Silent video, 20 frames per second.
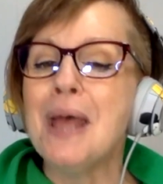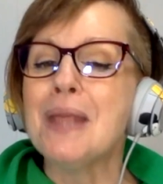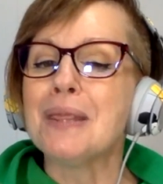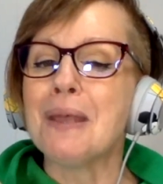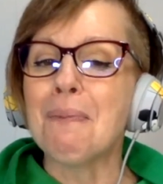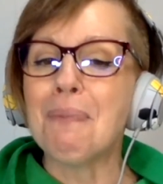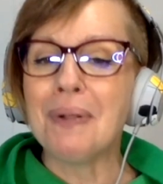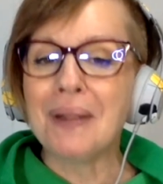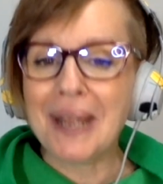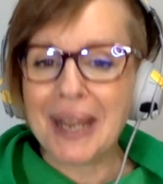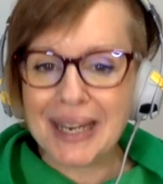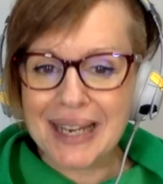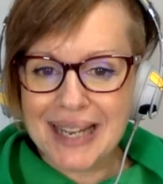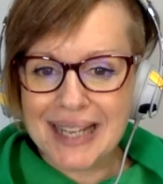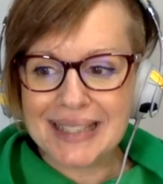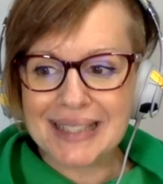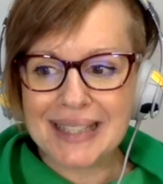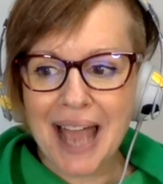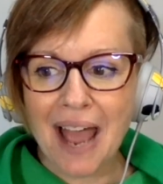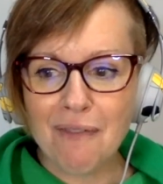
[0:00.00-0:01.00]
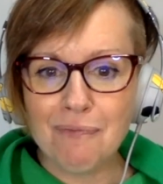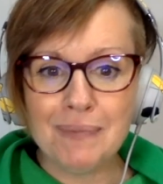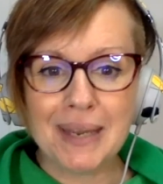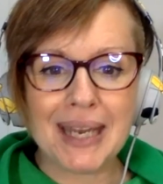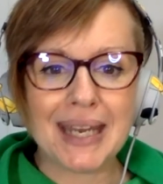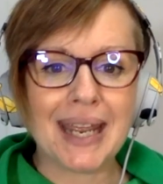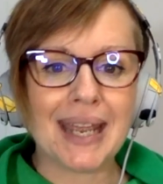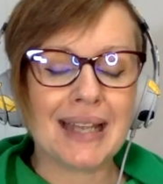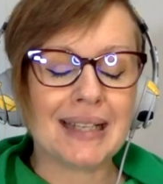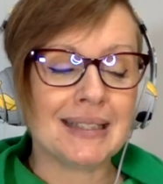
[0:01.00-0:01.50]
The planets have
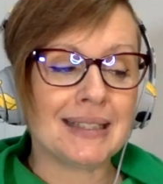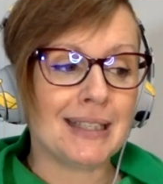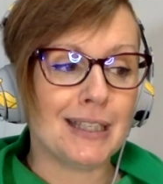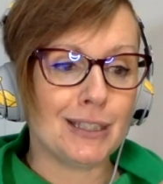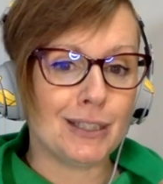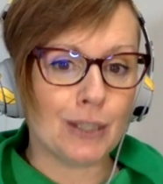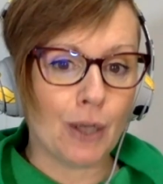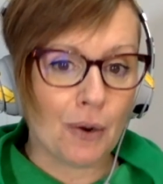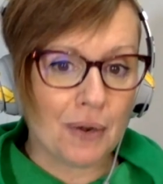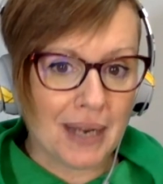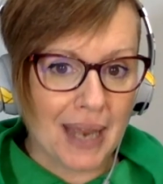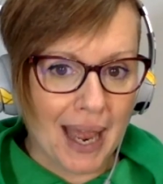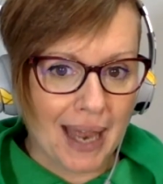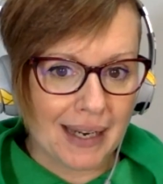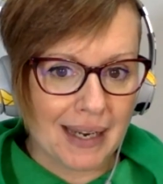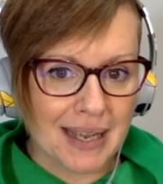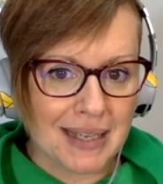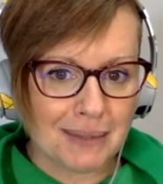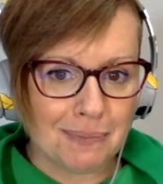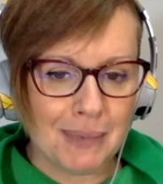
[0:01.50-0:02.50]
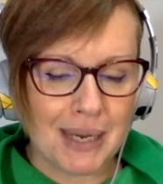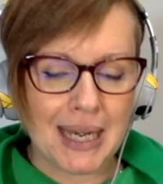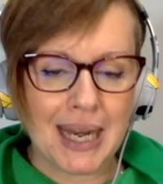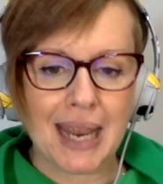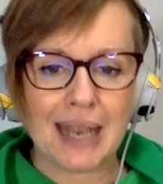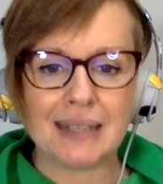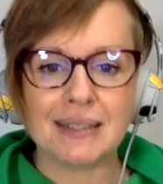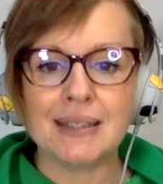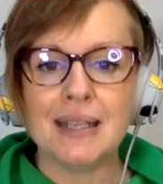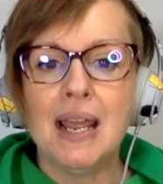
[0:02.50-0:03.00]
meanings. The zodiac has
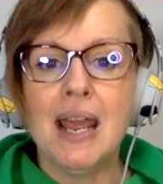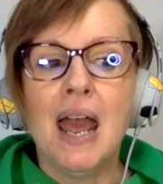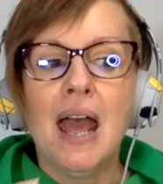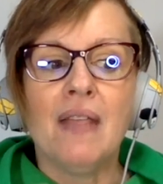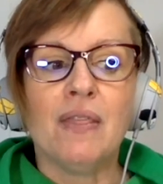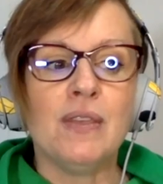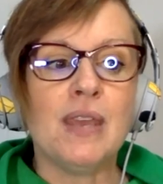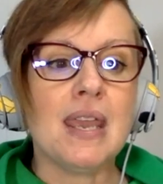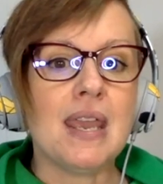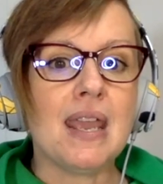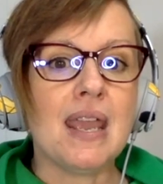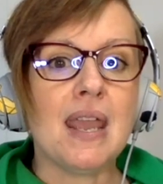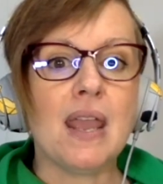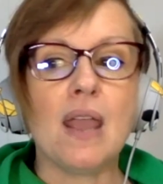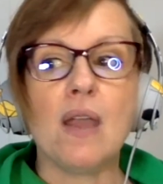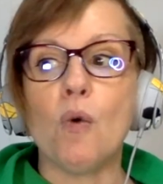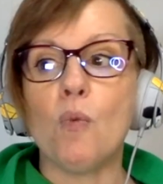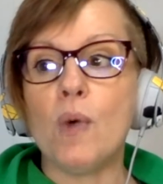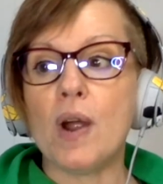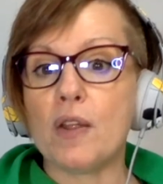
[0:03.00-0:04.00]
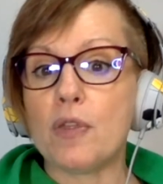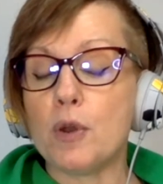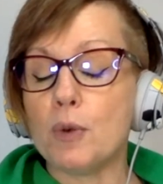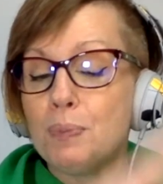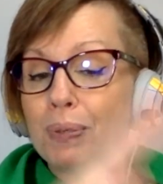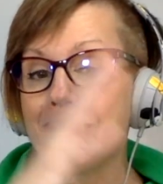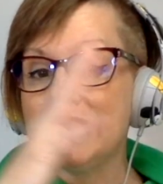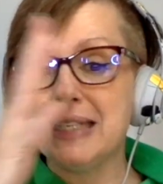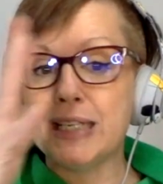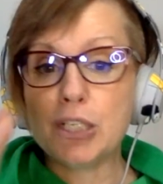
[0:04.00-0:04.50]
meanings. Where they're
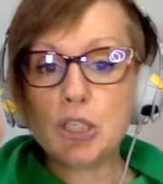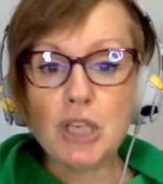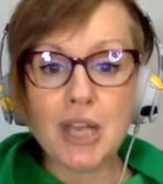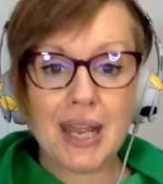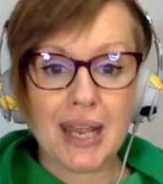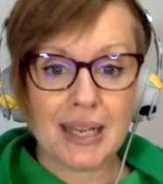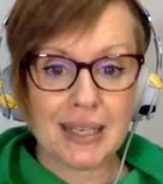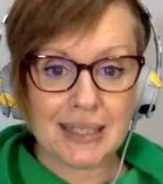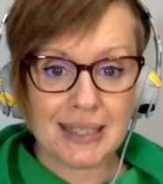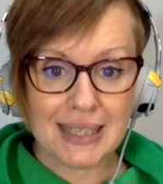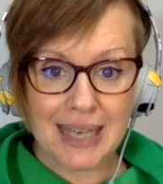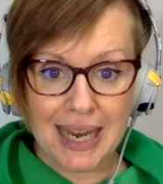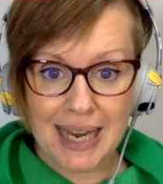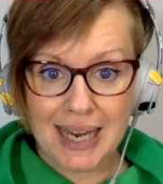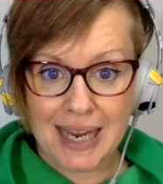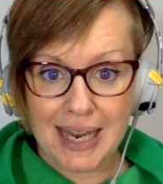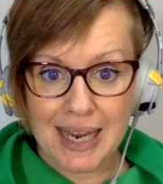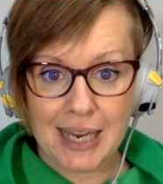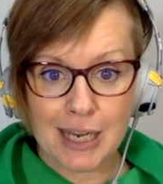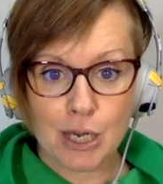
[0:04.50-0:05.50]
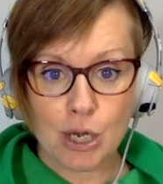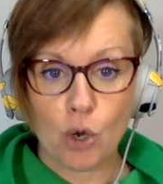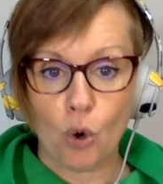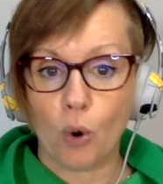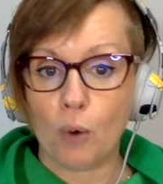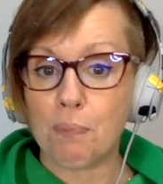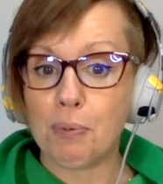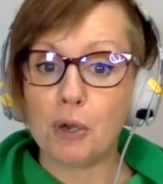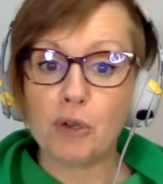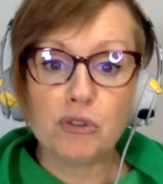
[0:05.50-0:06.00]
positioned in
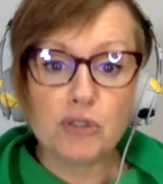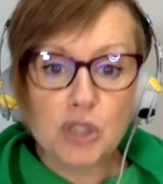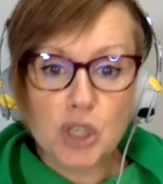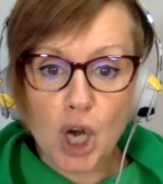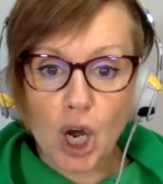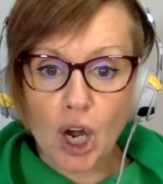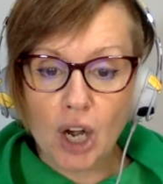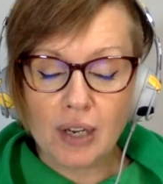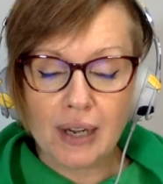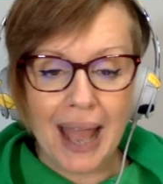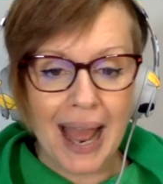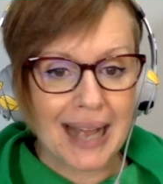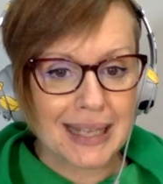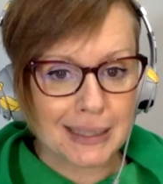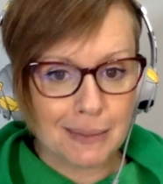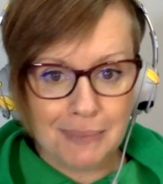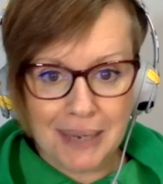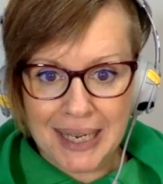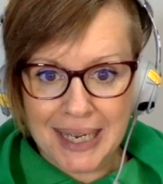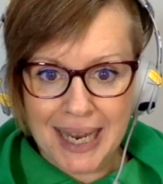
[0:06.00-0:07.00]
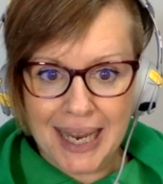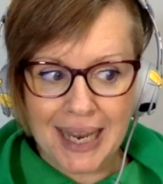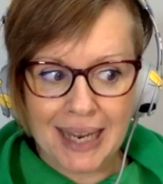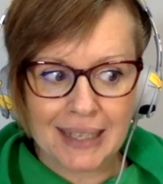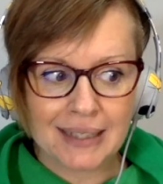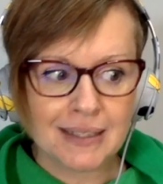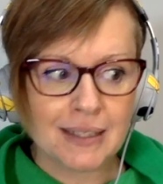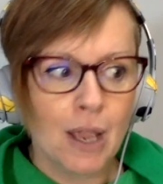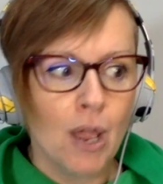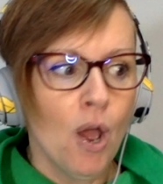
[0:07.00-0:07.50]
your birth chart has
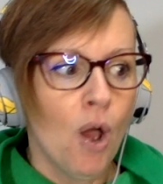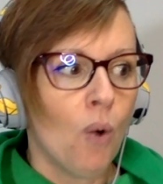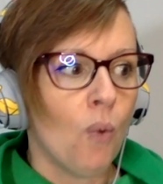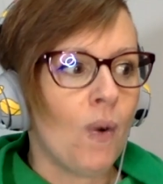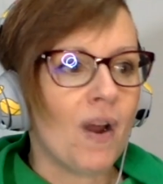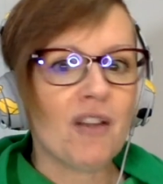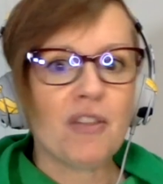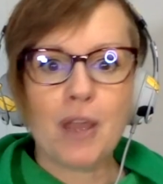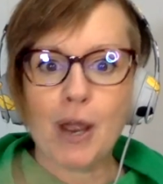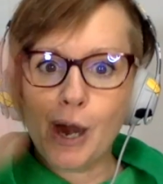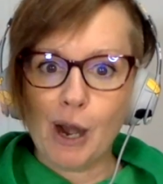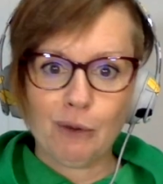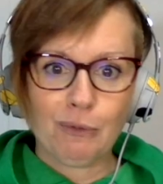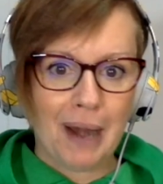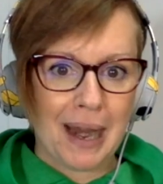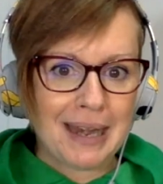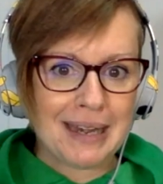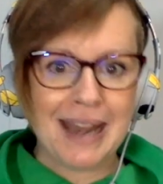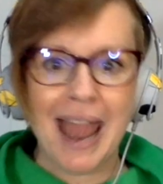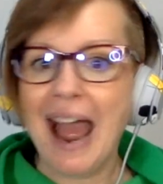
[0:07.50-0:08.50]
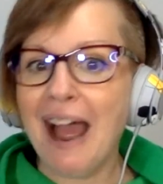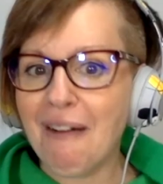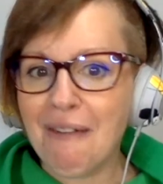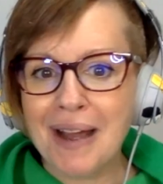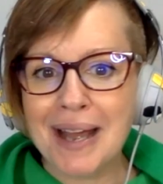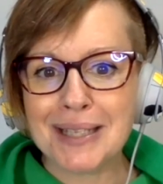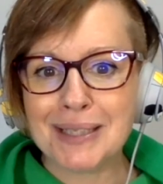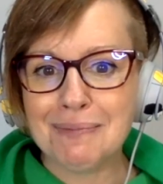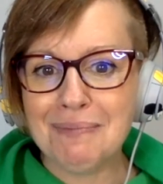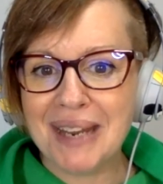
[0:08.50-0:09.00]
meanings. Where they are right now
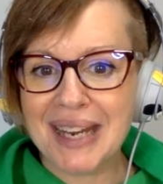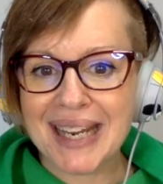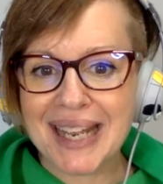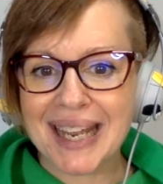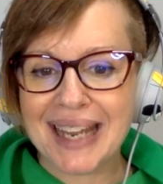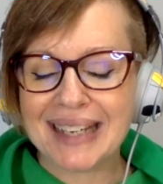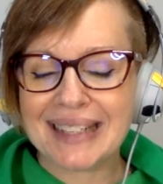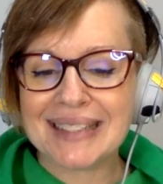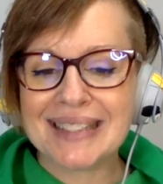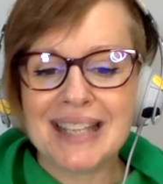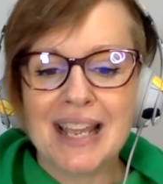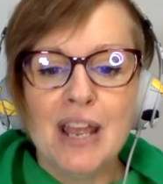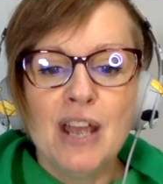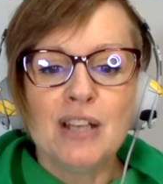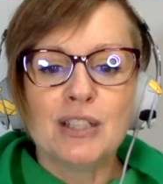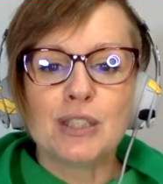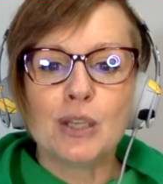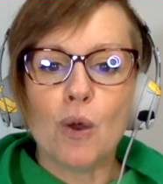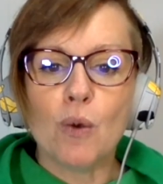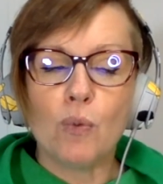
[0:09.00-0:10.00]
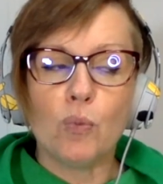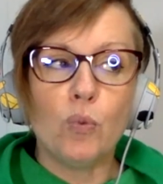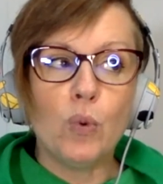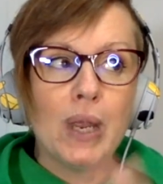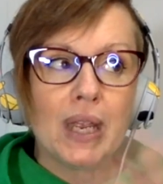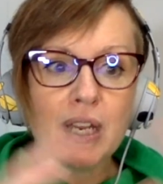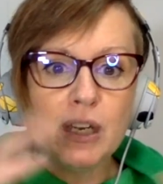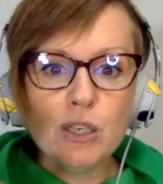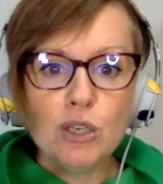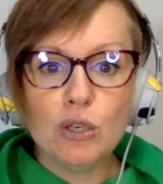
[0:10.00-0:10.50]
has meanings. So we
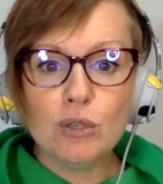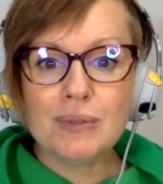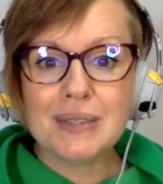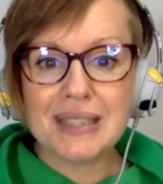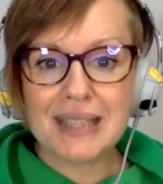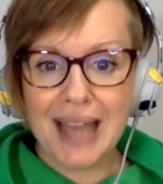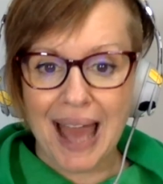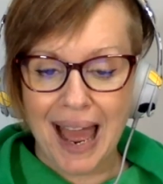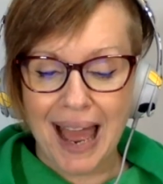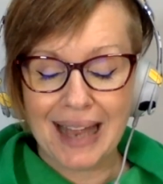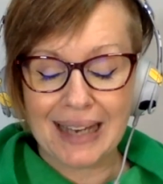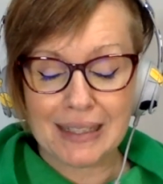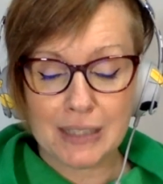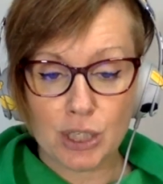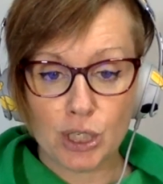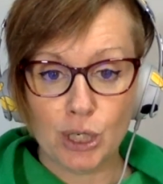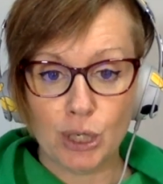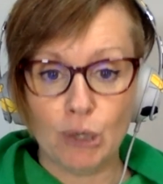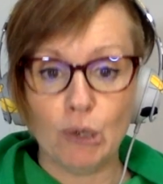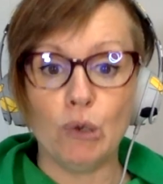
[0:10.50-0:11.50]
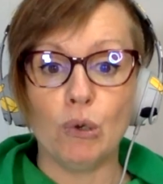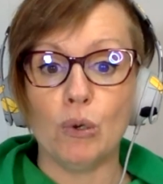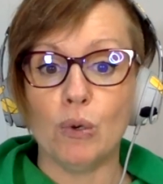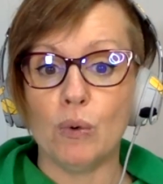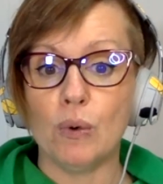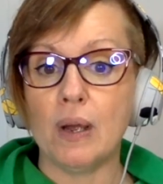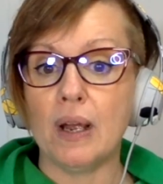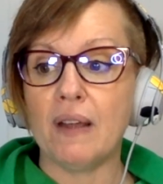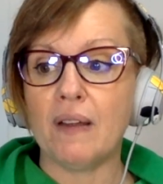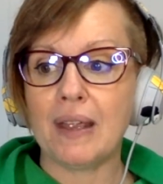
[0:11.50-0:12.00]
can use that
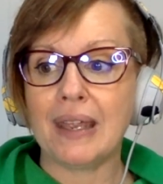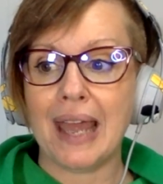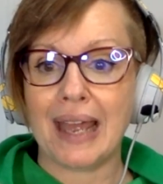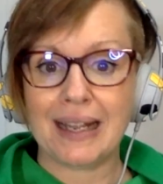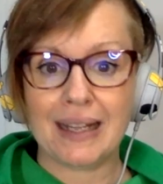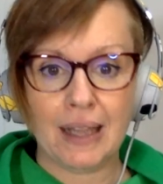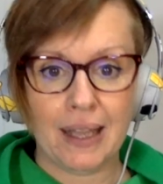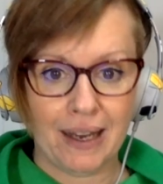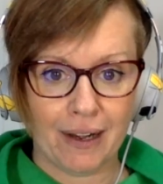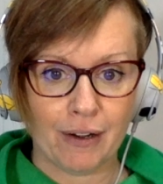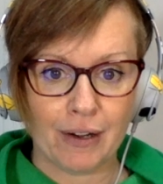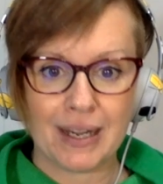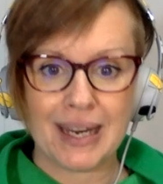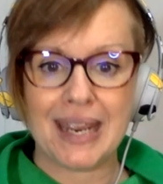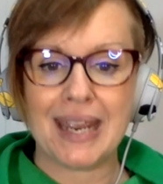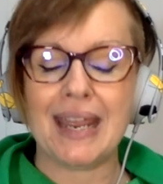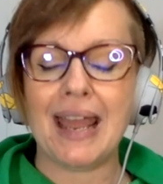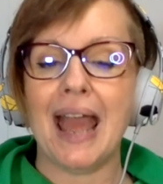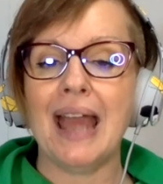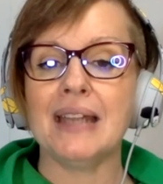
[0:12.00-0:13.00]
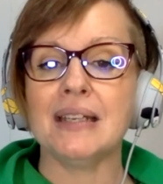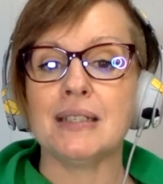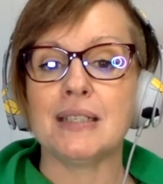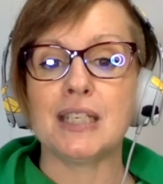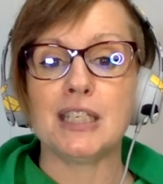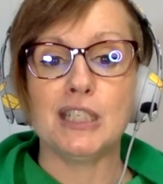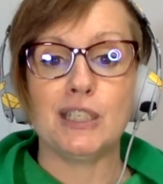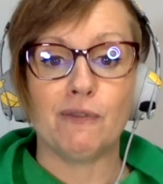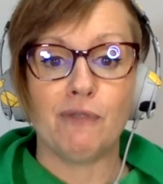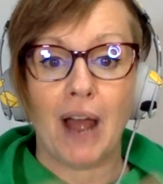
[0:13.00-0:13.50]
to get clarity and
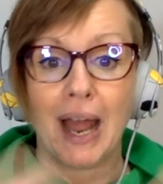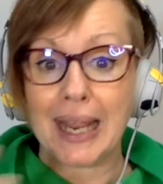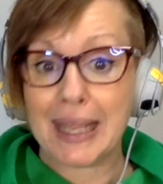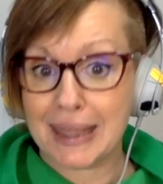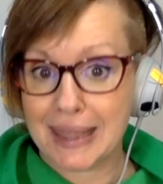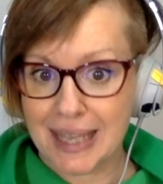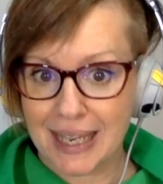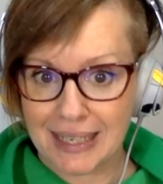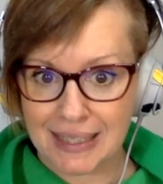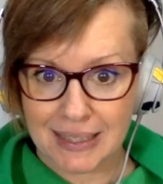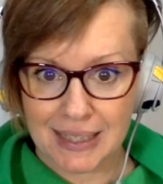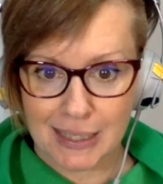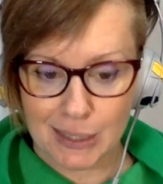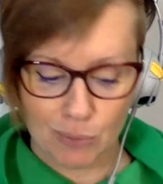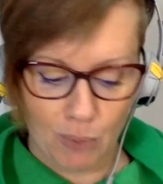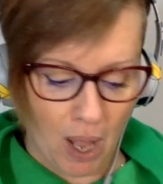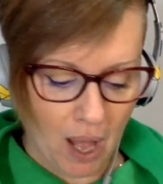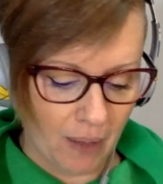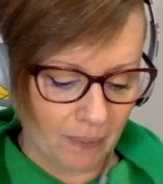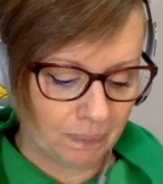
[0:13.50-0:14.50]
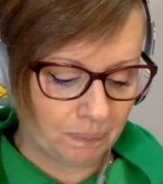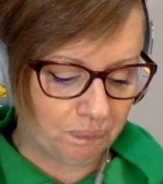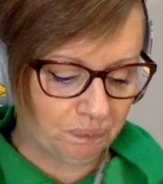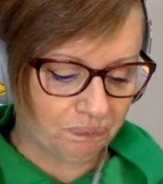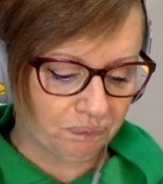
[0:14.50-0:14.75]
to divine things as well.